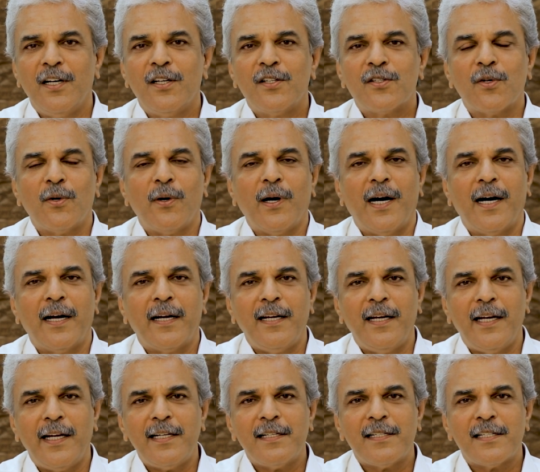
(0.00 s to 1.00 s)
So,
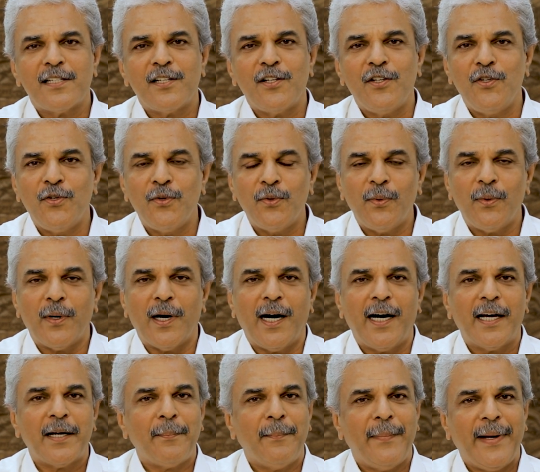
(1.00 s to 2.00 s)
unless you
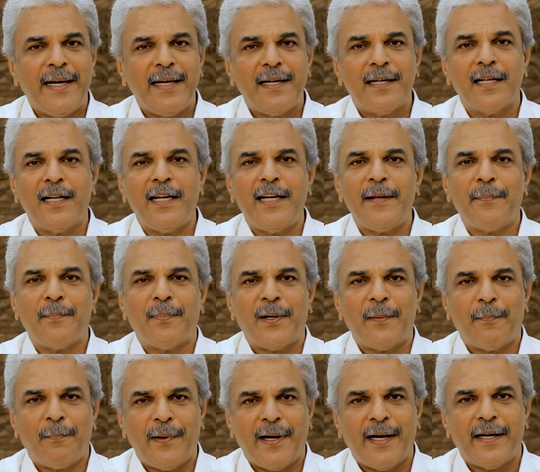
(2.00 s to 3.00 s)
are mentally
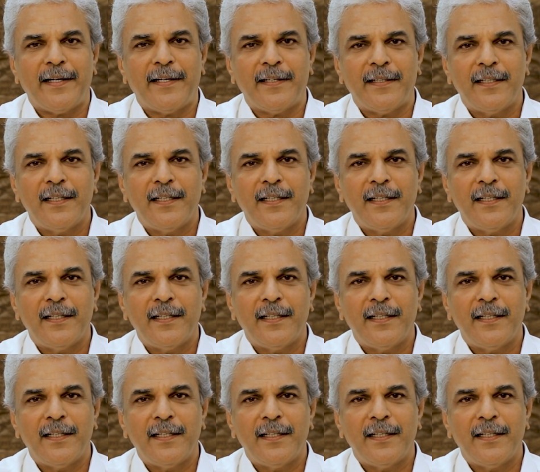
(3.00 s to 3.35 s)
prepared,